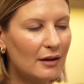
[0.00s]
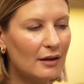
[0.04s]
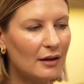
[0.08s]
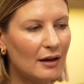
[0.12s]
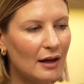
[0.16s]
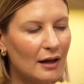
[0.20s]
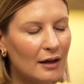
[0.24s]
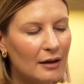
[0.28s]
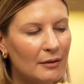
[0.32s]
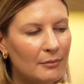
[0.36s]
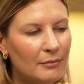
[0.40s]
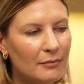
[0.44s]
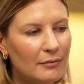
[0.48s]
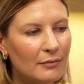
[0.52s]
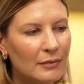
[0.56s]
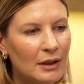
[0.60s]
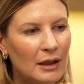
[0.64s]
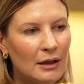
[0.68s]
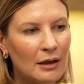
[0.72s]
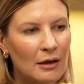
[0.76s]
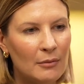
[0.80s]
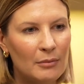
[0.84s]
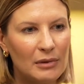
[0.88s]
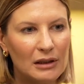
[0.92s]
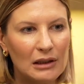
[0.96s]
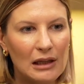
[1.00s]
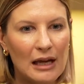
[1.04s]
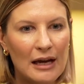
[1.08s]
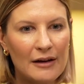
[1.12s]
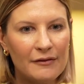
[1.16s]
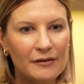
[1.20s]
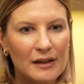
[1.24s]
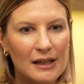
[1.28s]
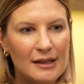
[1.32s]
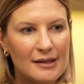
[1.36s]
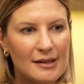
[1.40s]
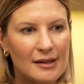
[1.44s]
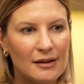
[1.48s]
But life
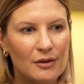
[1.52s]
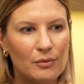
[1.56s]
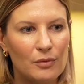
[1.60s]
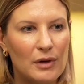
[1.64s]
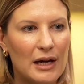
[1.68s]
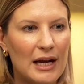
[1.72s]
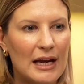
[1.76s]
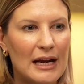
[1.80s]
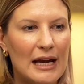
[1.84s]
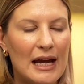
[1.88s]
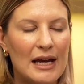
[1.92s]
gets in the way,